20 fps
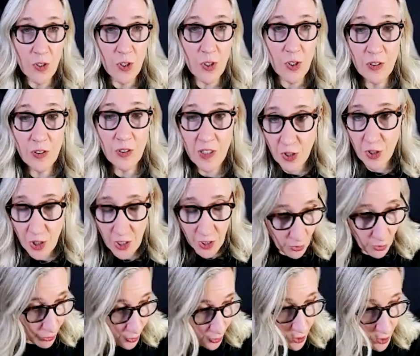Well, certainly
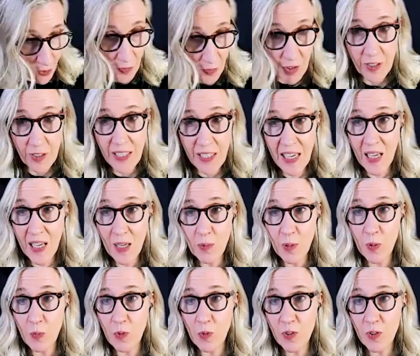shareholders are very
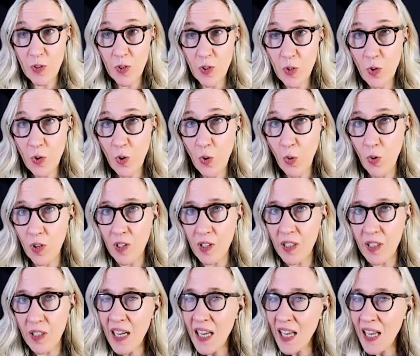happy with
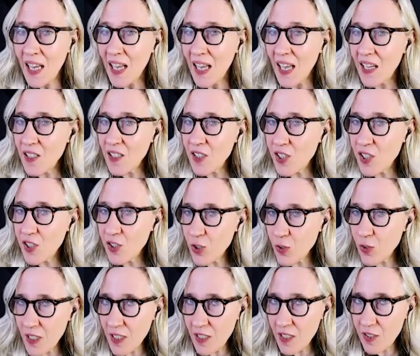Ucore and it's
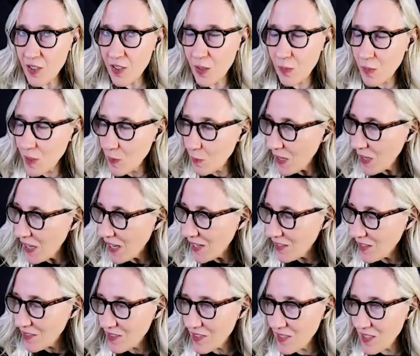intriguing to me,
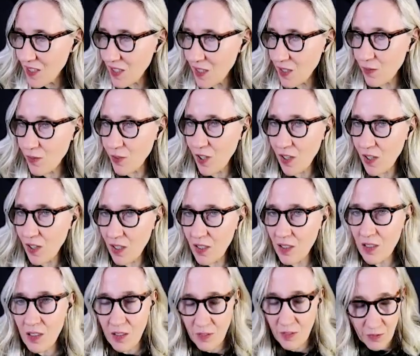Pat, that out of
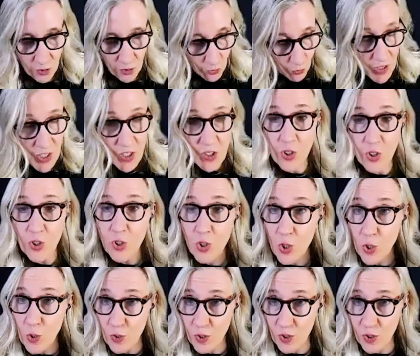all the recent
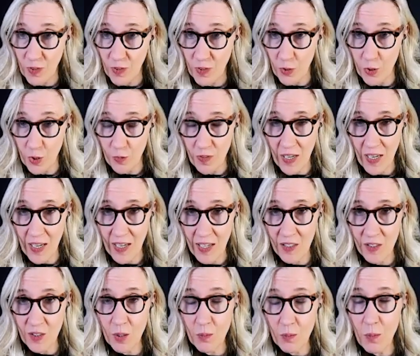news flow you've
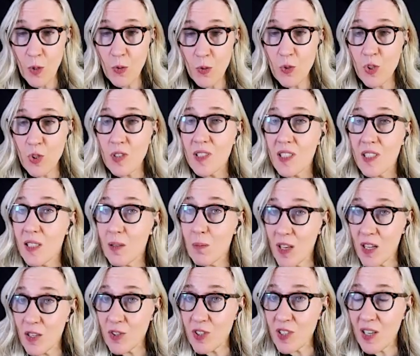had, the most
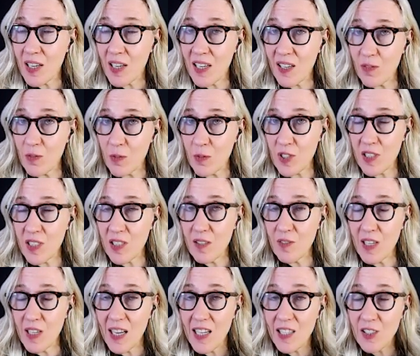emails I have
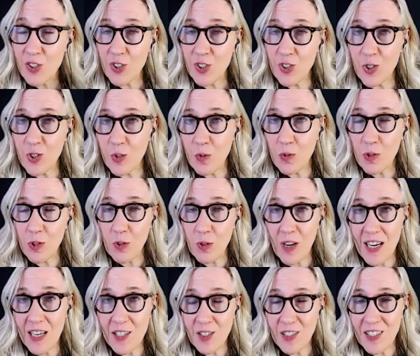received has to do with
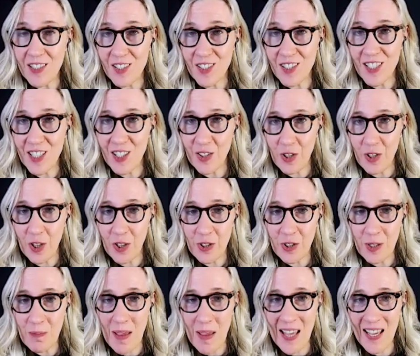your Hastings
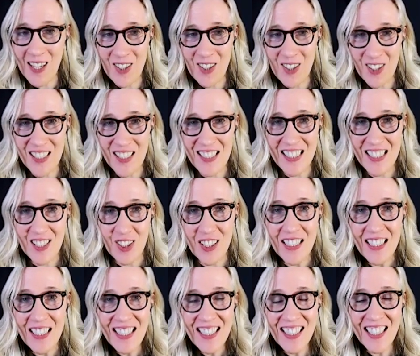Technology Metals
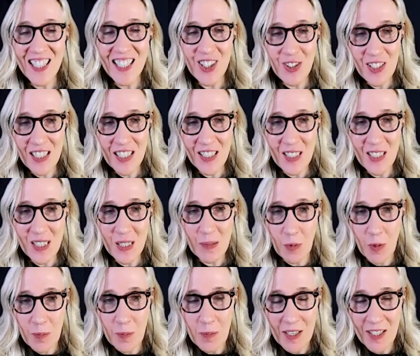deal. Can you tell us
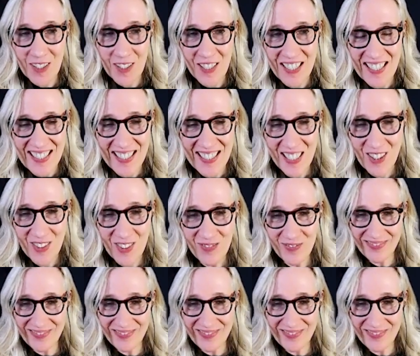more about that?